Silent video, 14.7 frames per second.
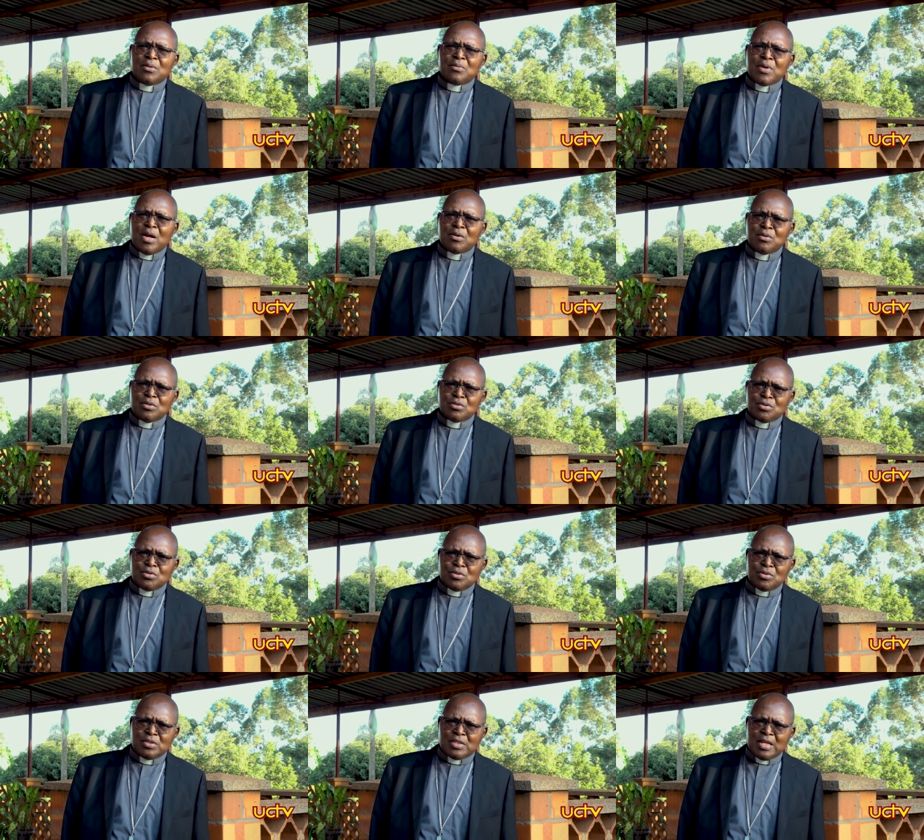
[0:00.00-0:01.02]
we are going to
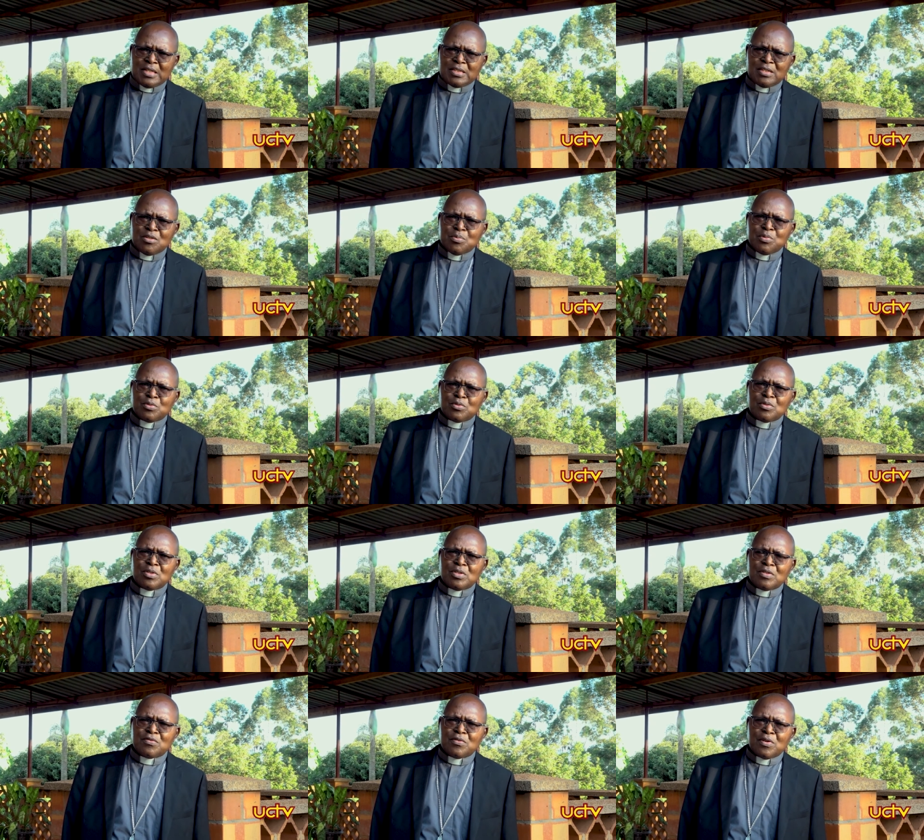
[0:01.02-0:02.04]
use it as an
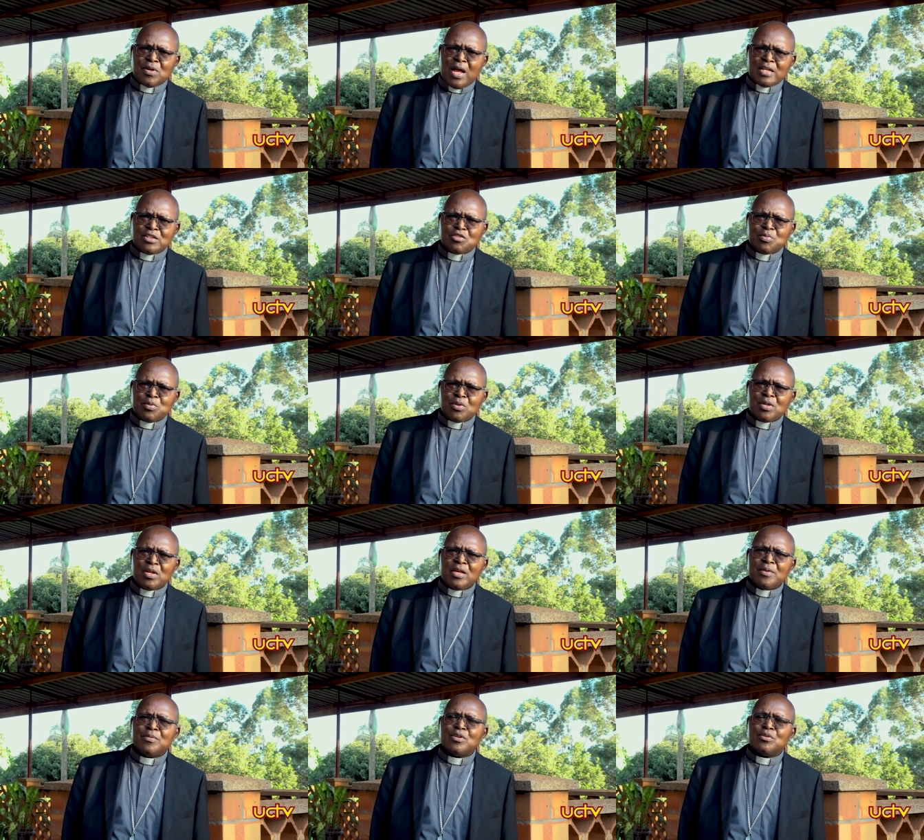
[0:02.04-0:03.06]
opportunity for us to
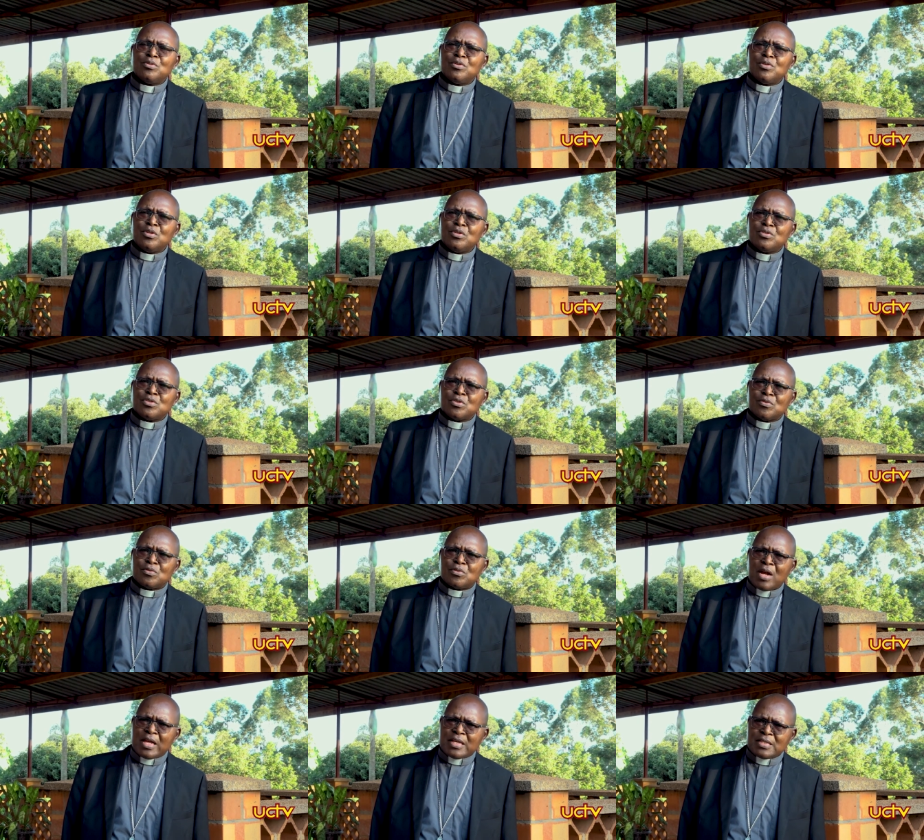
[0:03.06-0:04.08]
proclaim the good news of
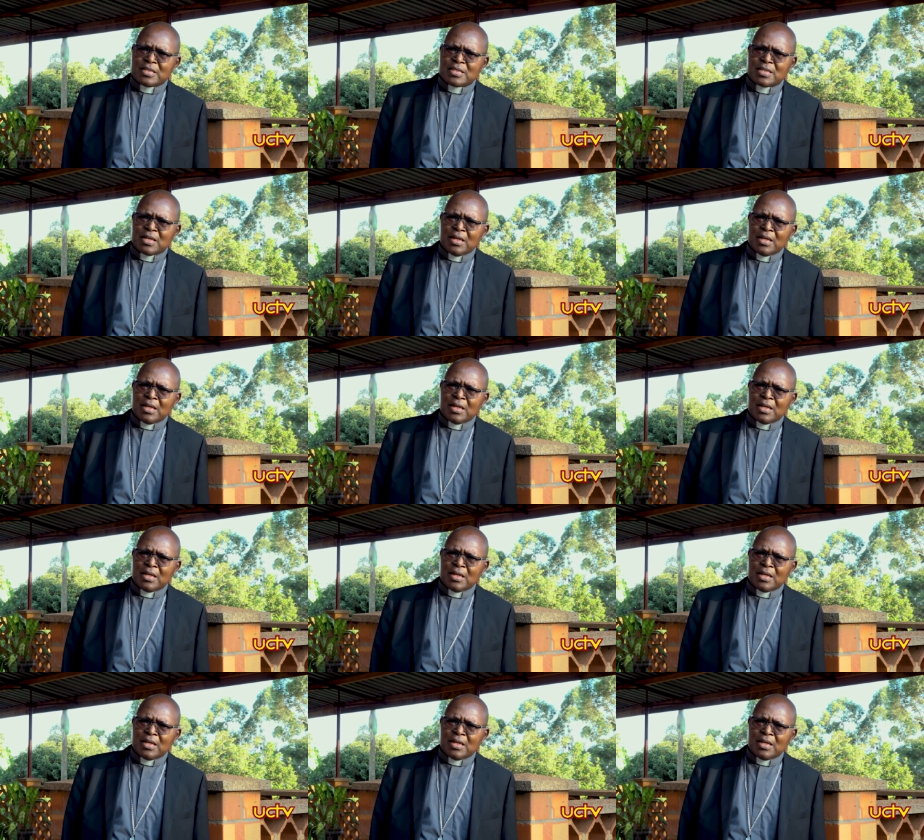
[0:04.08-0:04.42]
Christ